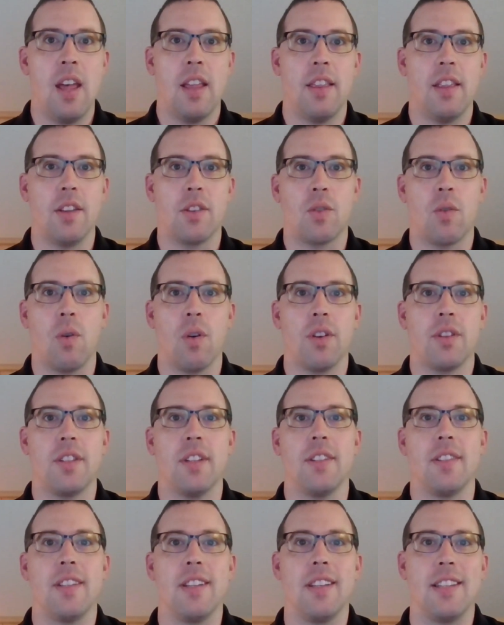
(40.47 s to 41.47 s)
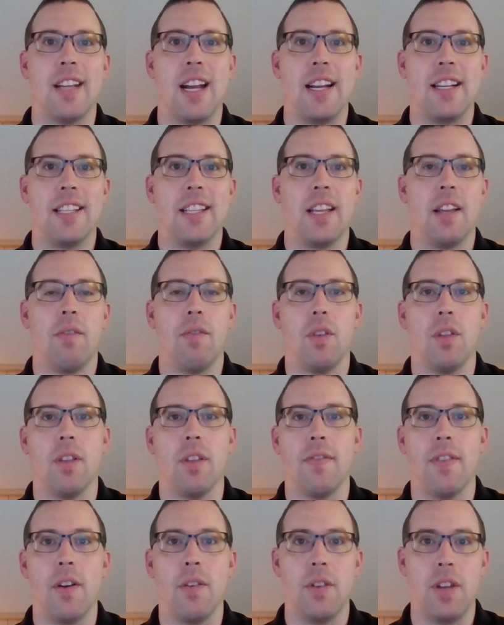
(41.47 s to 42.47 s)
This course is designed to give you
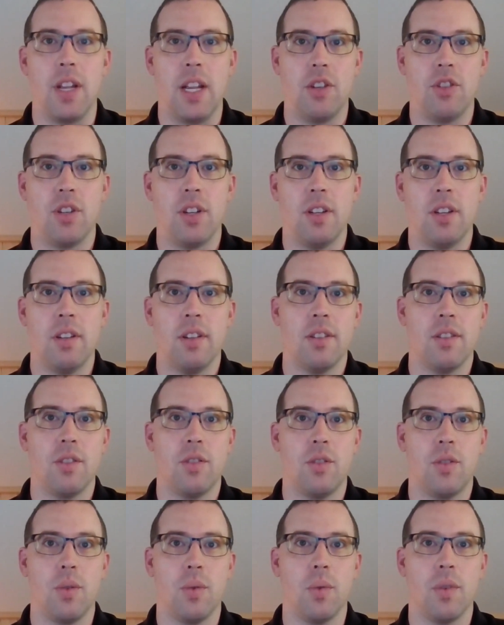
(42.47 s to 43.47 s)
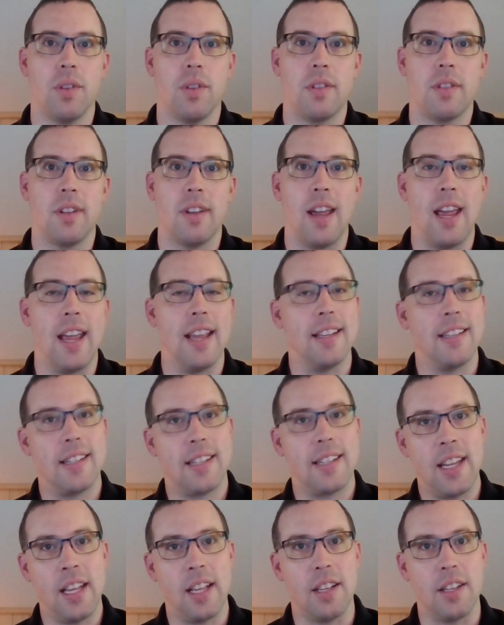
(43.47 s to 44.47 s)
the foundation, tools, and
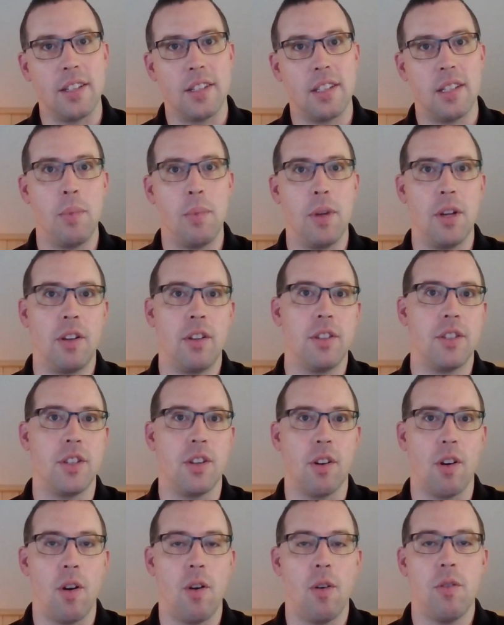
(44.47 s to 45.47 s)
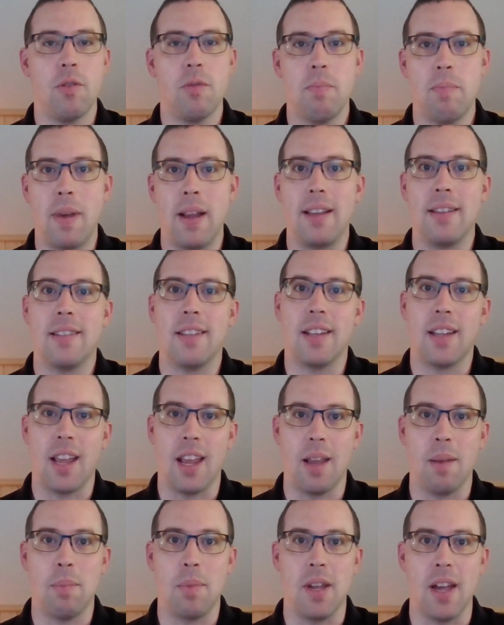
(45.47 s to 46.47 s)
skills to build your own basic
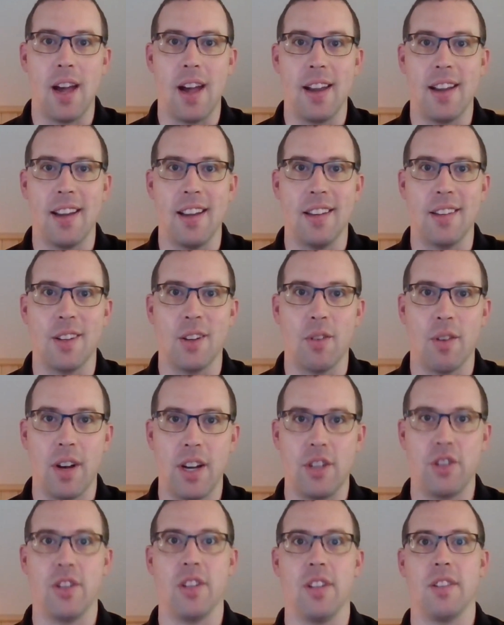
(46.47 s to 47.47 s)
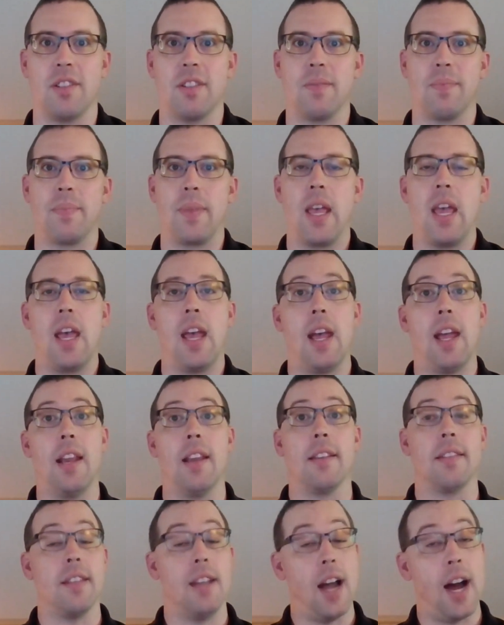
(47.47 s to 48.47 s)
API integrations. It
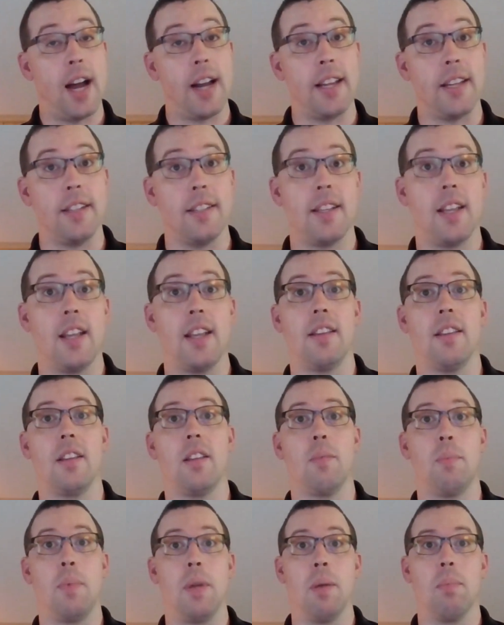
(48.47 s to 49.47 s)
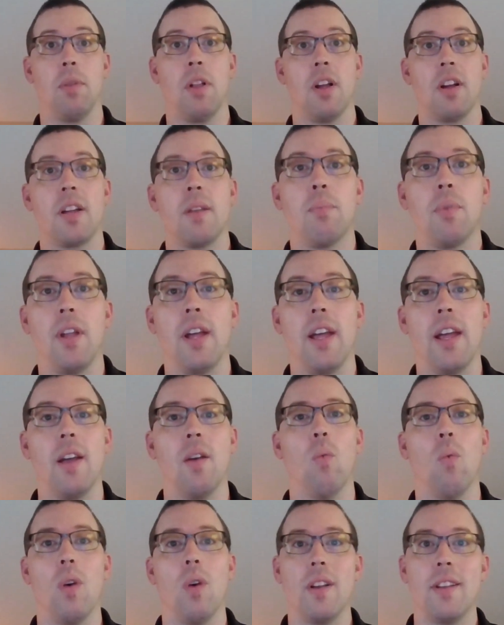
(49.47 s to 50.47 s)
is not intended to be a plug-and-play,
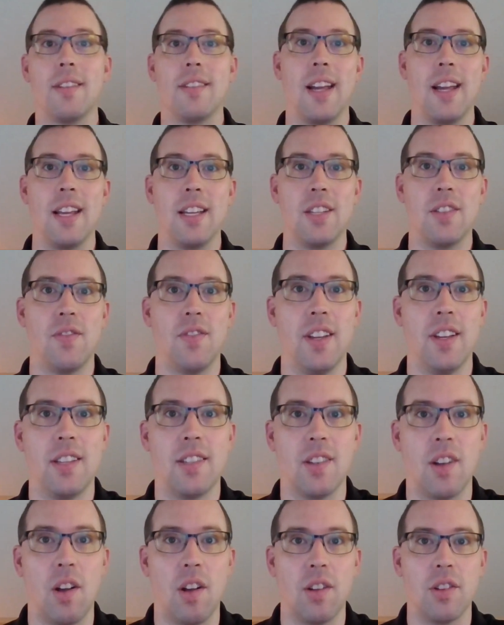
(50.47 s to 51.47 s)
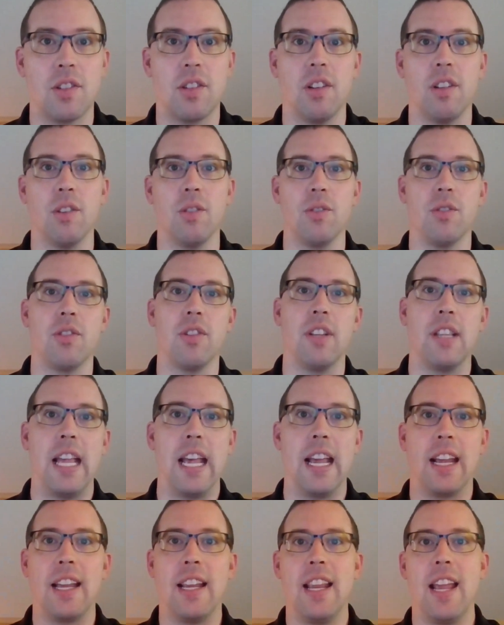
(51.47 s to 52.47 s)
one-size-fits-all solution
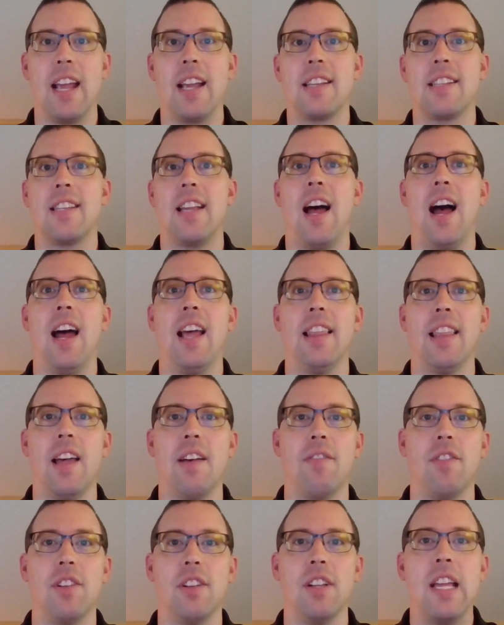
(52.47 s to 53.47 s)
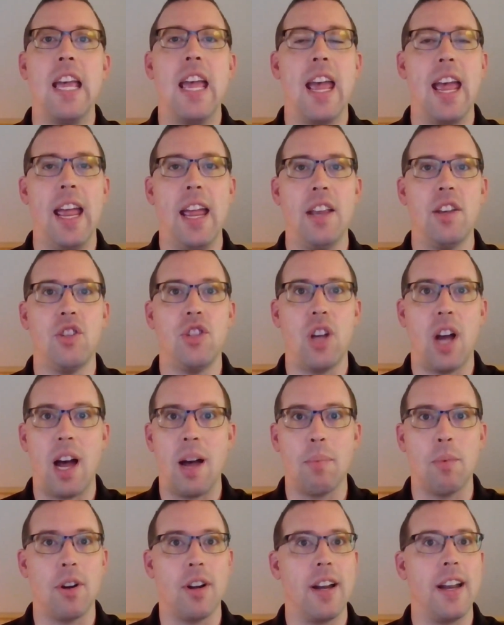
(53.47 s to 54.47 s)
that connects HighLevel and
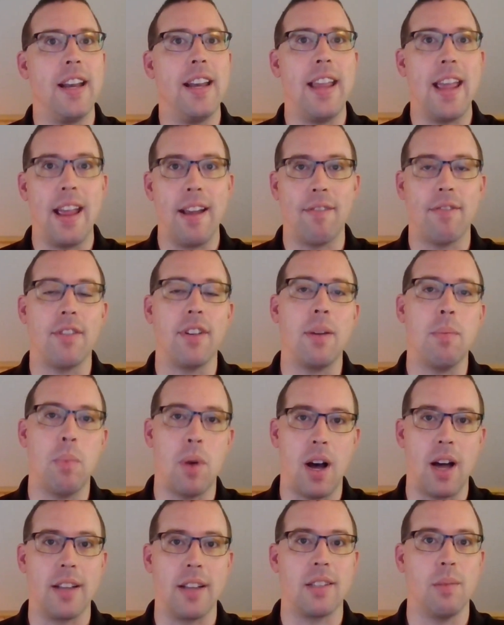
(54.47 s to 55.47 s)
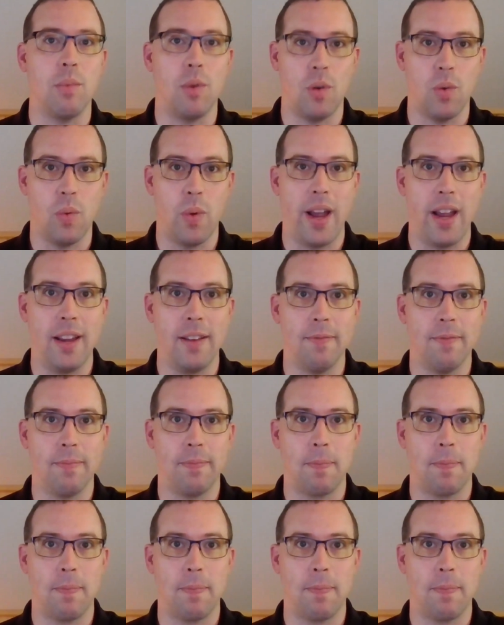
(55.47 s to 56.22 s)
Jobber in every possible way.